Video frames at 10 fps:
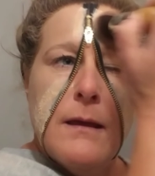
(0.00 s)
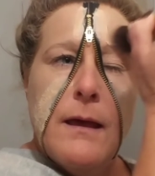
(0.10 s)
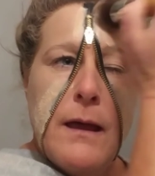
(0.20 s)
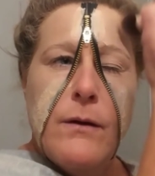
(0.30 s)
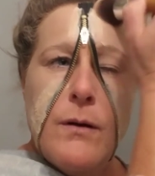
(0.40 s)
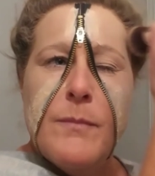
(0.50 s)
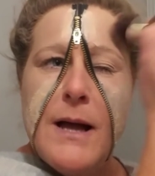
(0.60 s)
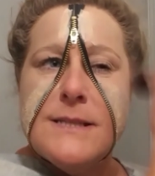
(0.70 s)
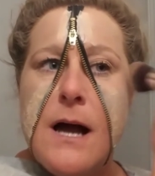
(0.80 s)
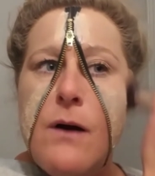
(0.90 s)
I know I'm
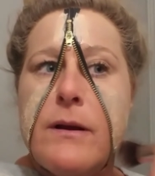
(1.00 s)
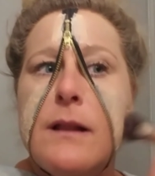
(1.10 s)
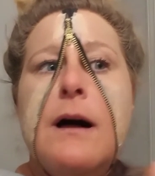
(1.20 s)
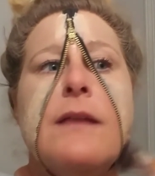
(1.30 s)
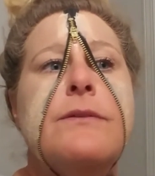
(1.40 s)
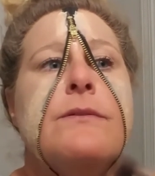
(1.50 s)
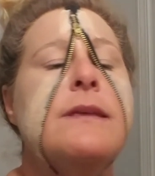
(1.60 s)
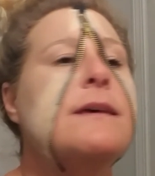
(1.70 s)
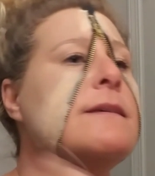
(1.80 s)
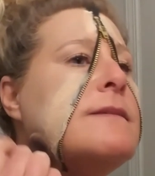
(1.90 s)
not talking a lot through
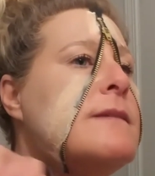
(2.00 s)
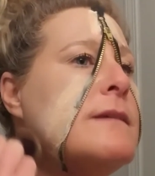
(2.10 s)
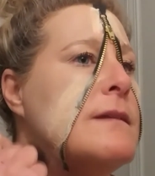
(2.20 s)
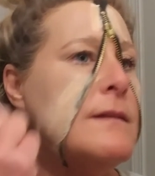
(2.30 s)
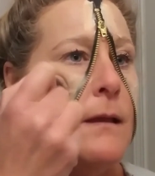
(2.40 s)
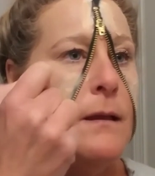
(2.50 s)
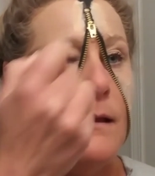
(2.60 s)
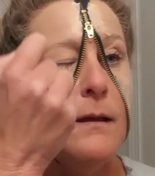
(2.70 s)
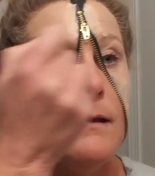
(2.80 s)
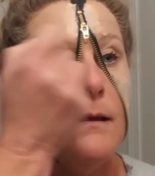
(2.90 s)
this.
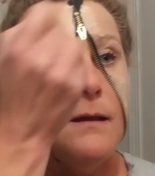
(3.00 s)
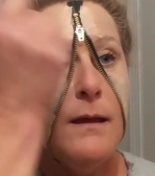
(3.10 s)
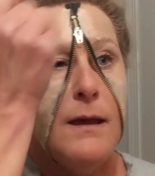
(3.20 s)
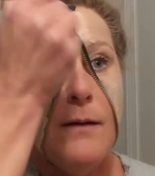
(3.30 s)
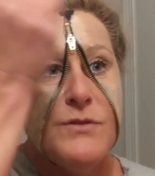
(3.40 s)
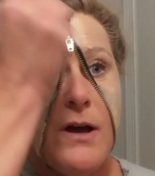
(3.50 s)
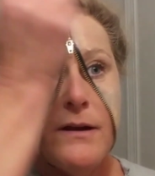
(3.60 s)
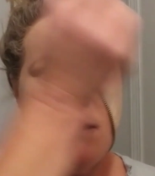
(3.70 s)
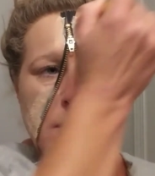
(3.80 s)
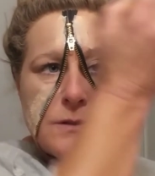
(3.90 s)
I'm
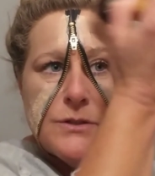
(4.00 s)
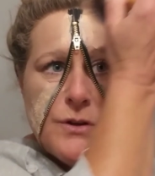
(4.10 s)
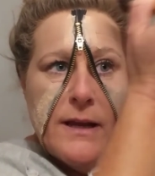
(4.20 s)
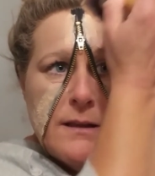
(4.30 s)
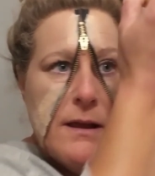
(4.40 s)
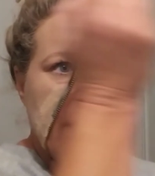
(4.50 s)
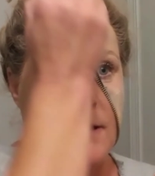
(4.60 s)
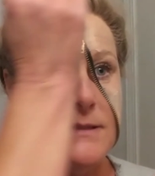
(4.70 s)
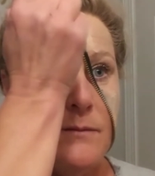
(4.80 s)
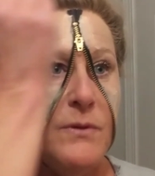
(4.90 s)
trying to concentrate, and like I
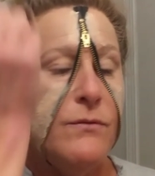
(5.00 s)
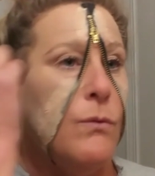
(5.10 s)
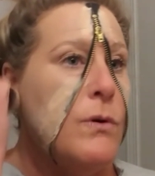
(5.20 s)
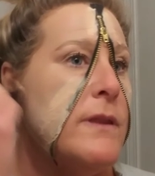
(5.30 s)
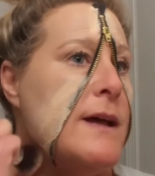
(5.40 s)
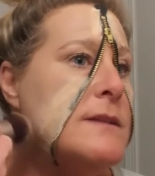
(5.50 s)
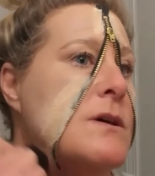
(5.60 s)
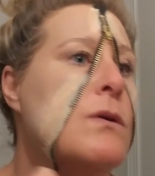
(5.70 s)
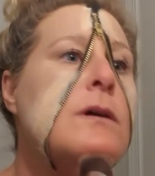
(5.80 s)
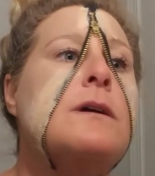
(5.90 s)
said before, that's
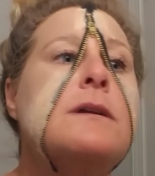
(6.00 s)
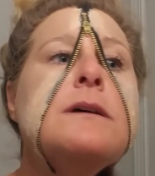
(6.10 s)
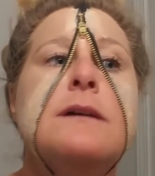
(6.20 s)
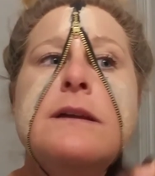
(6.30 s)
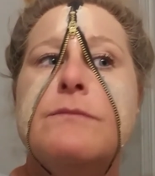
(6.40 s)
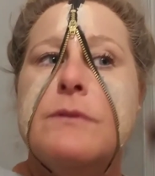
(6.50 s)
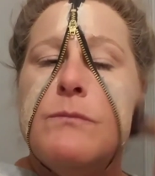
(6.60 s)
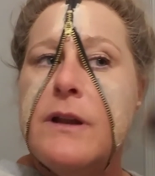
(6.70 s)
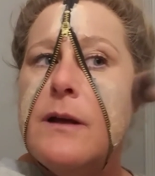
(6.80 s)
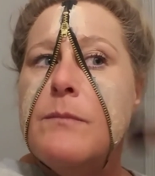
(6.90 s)
hard
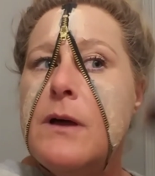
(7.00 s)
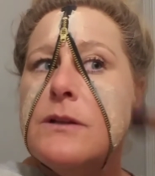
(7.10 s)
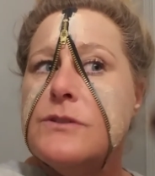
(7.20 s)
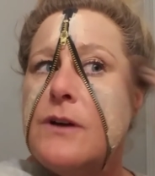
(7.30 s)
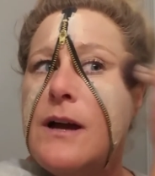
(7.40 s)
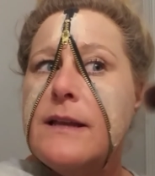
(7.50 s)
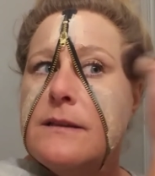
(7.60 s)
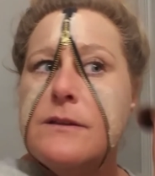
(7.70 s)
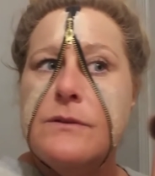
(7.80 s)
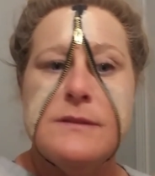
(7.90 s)
even when I'm not trying
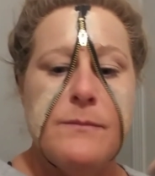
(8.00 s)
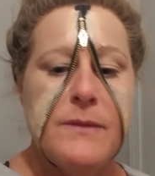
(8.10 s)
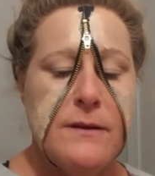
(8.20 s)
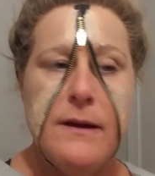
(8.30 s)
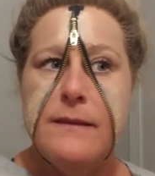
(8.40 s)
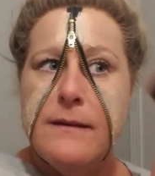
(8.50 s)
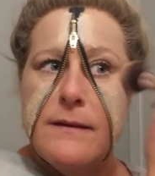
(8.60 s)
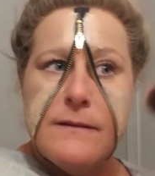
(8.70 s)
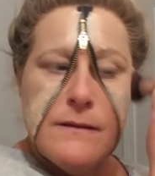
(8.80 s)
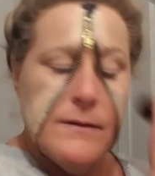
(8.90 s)
to do something like
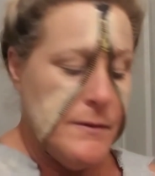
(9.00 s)
this.